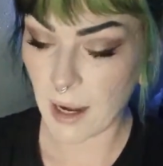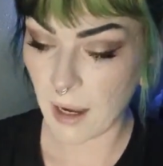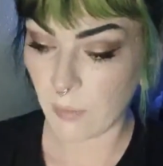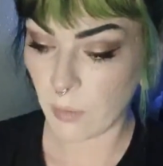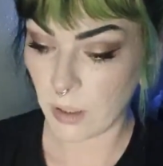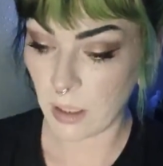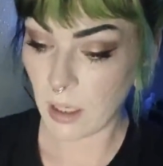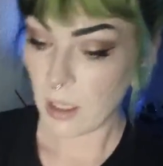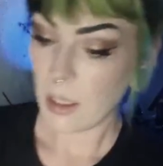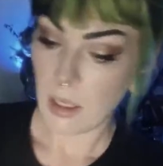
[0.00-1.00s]
I would
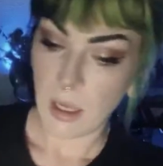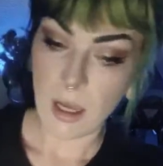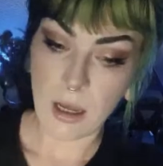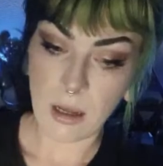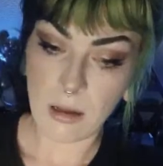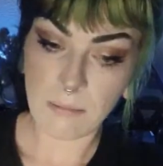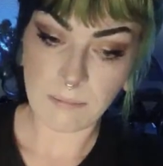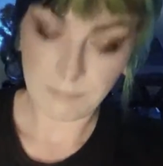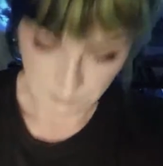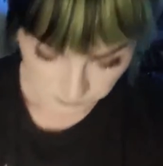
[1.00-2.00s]

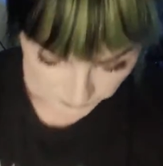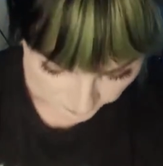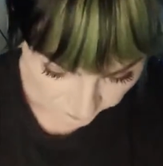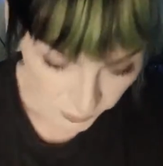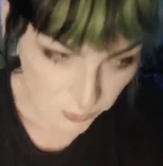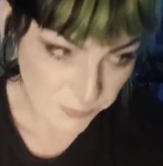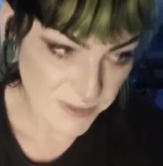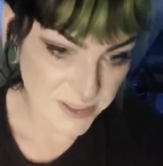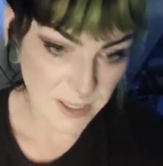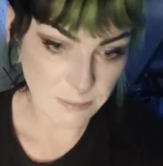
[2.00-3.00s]
um feel the
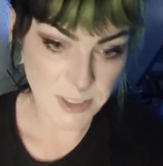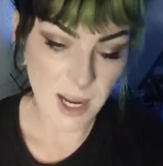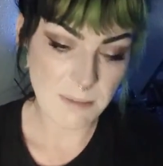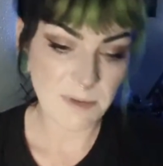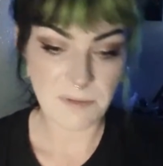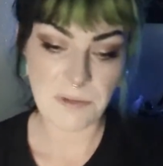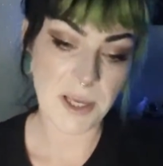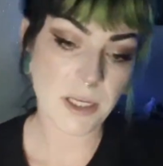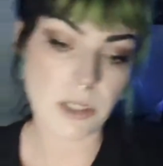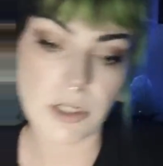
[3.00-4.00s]
same type of like